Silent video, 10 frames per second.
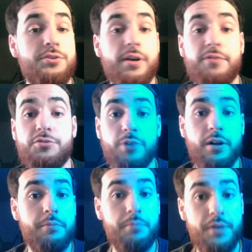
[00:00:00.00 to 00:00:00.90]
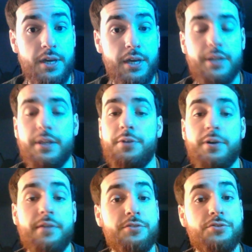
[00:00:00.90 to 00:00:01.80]
you have Joel Embiid, then you
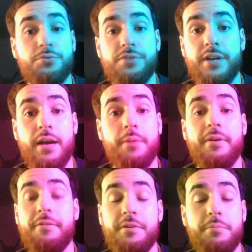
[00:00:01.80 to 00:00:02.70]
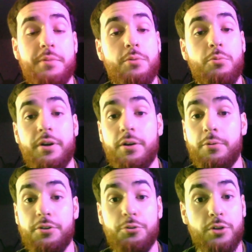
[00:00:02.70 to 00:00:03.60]
have the two-time MVP winner in
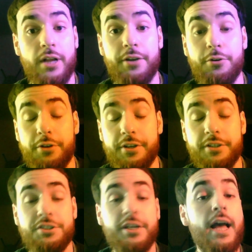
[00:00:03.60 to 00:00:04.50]
Nikola Jokic,